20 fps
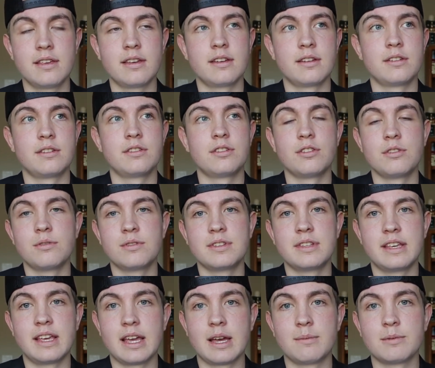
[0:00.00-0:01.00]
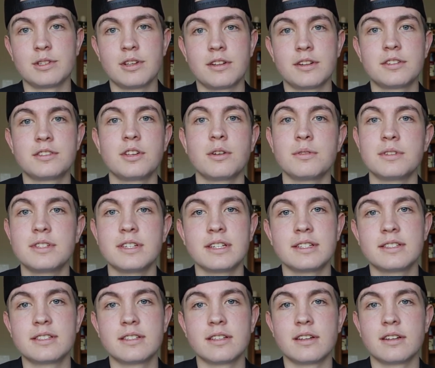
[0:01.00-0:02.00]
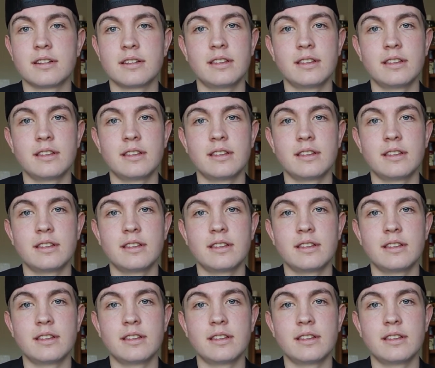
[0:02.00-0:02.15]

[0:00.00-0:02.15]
to use the Amazon Associates